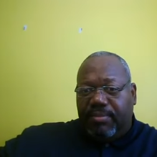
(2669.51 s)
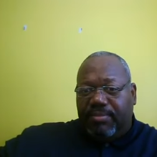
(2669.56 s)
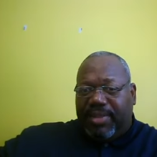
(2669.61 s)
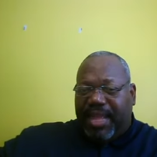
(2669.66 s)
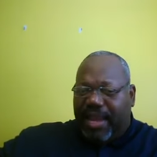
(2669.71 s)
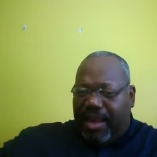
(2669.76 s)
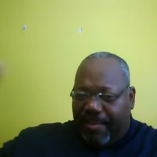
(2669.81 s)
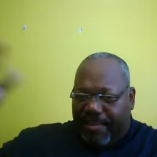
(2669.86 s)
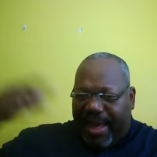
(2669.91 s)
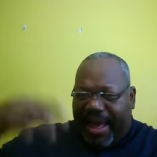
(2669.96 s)

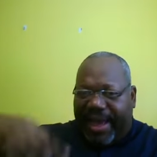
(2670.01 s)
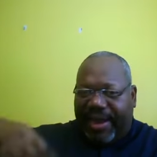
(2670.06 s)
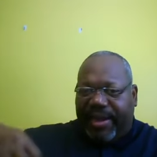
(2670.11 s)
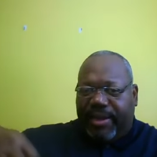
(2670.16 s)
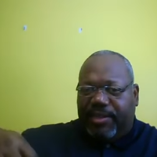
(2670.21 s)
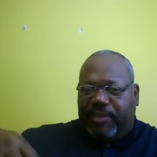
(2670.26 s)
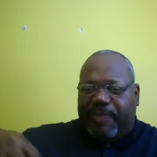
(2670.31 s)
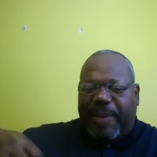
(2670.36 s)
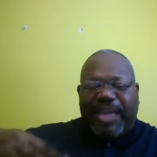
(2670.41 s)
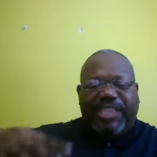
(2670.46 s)
Think about it,
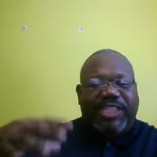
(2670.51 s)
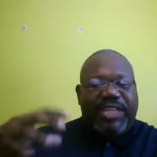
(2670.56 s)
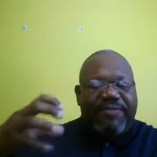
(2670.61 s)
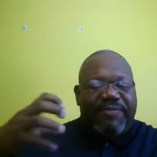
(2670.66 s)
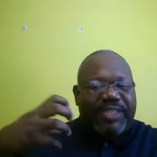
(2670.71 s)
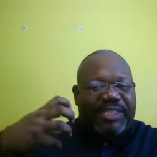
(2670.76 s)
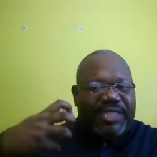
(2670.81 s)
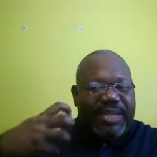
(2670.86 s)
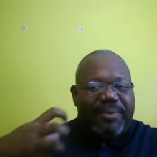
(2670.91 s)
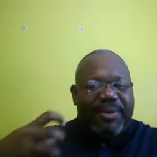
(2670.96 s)
especially if
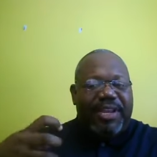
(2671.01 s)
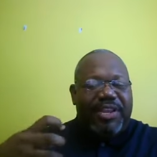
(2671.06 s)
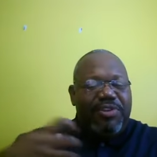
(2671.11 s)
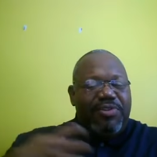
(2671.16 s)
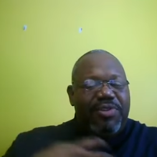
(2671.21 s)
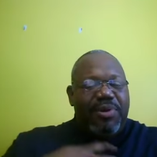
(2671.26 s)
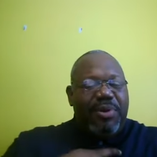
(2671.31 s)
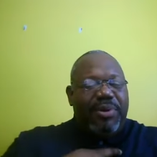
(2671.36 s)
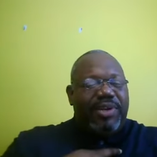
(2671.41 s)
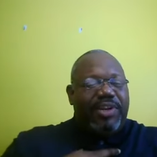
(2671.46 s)
it's something you
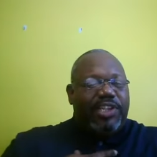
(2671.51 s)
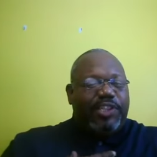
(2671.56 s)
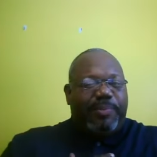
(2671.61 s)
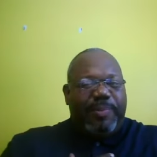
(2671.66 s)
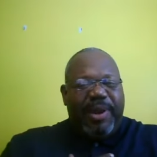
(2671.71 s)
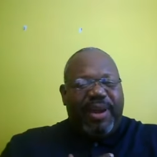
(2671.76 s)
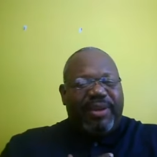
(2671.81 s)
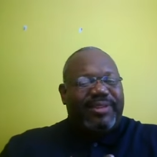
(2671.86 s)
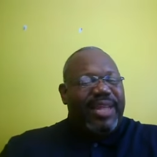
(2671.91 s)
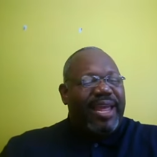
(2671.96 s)
know in your experience.